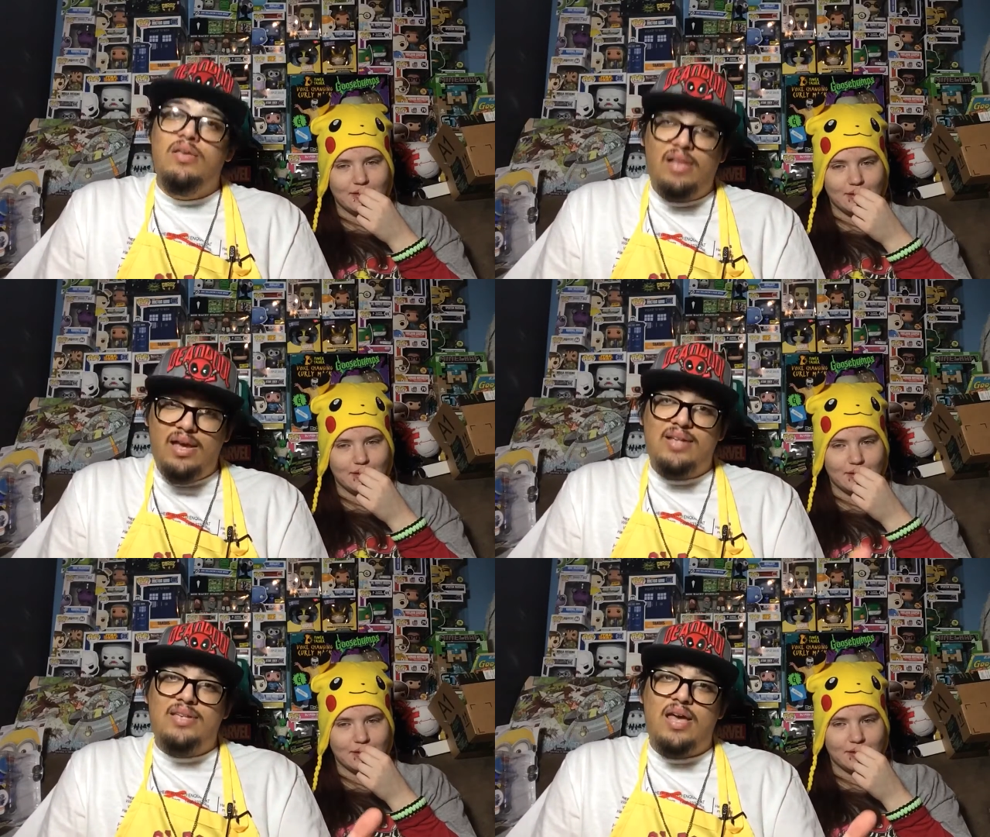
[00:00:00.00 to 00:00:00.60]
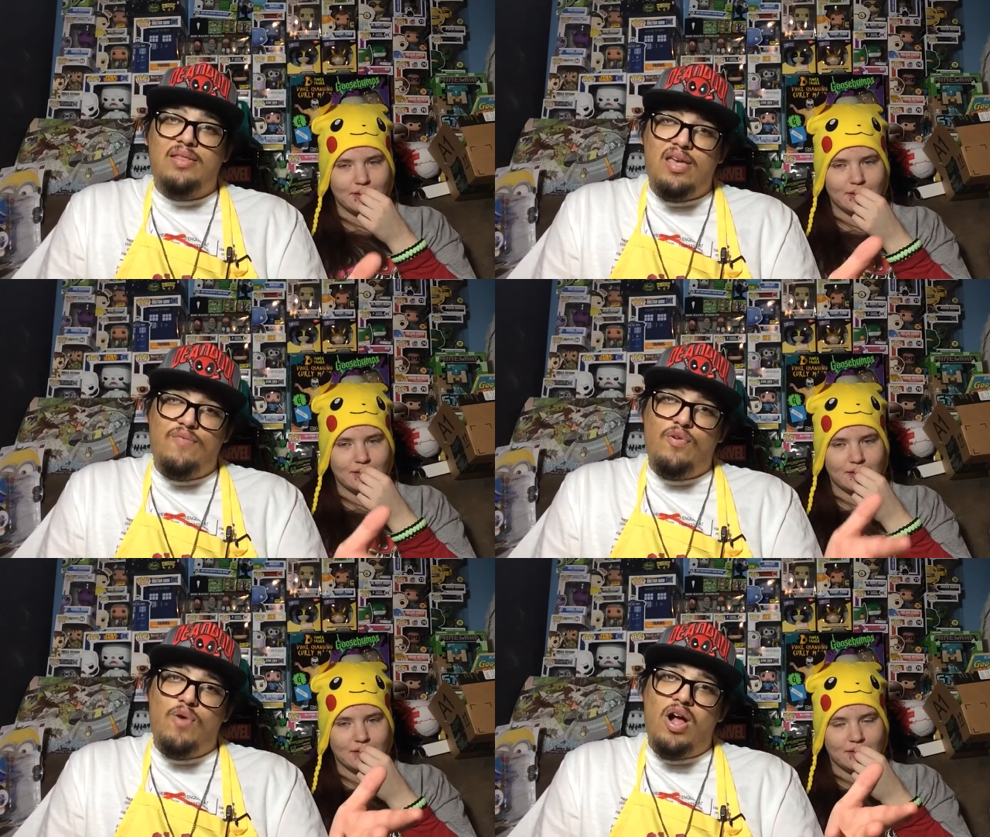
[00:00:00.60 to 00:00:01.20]
Speaker 1: Like I said, thank
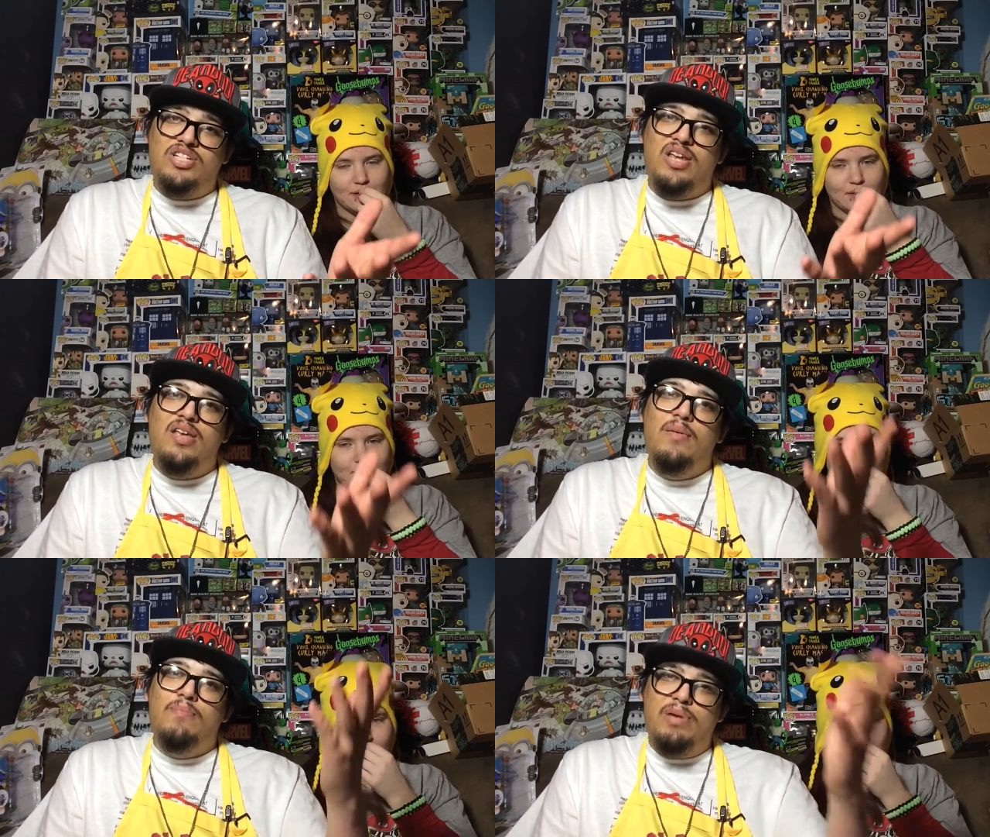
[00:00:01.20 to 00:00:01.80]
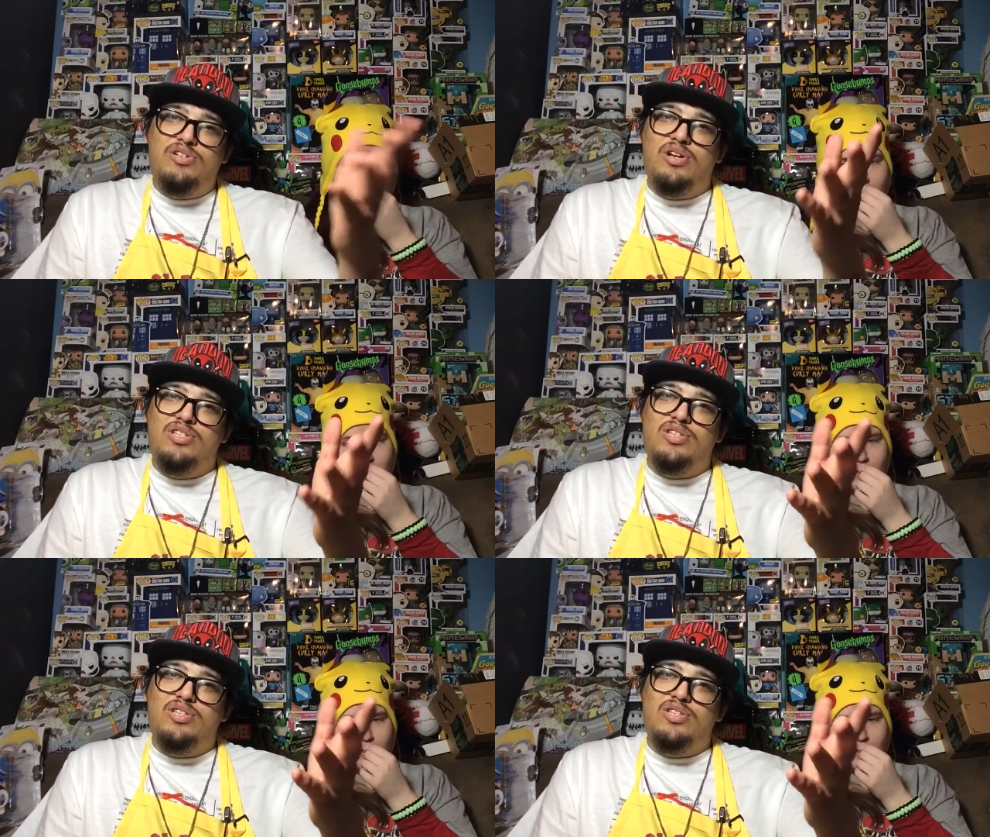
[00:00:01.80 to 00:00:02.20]
you for watching. Be sure to